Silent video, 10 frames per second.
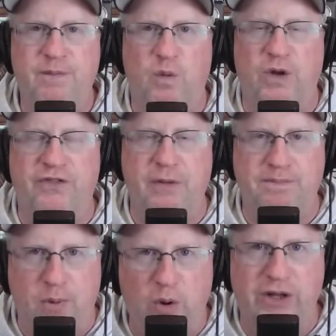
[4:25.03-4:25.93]
was the
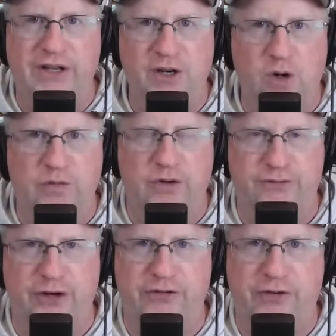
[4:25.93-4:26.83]
boiling over of
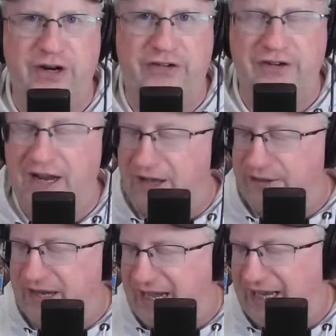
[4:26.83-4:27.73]
frustration. Now,
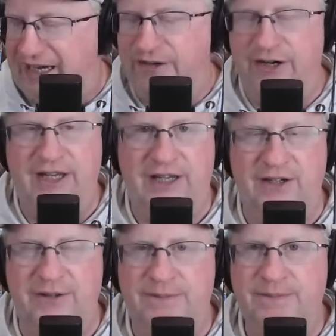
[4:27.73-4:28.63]
the irony
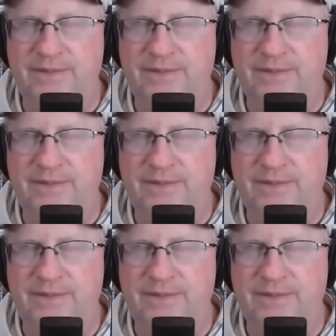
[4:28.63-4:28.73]
here